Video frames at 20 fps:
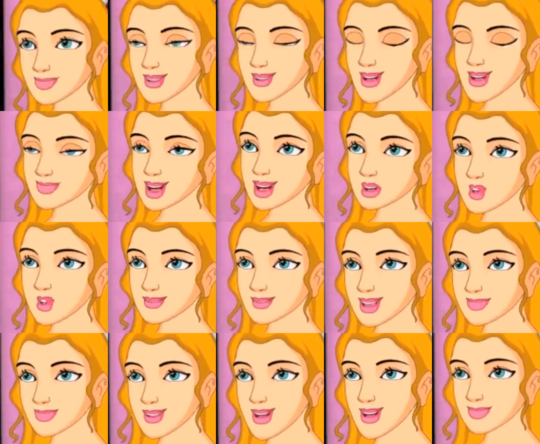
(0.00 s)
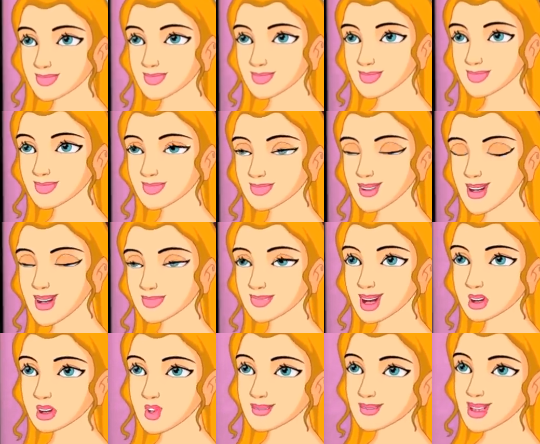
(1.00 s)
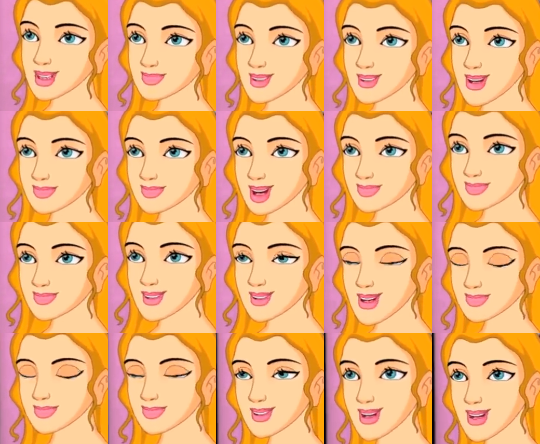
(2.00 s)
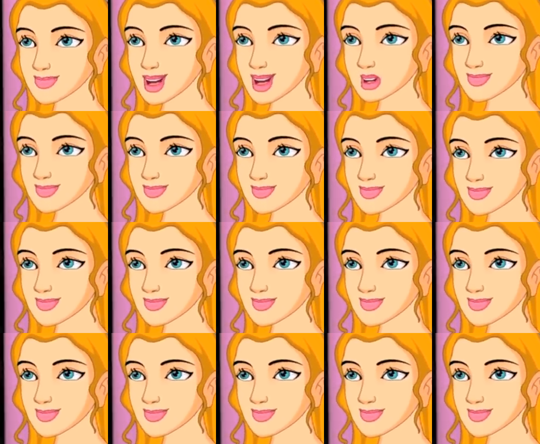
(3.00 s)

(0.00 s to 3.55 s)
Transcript: My mother says it is not a safe place for me.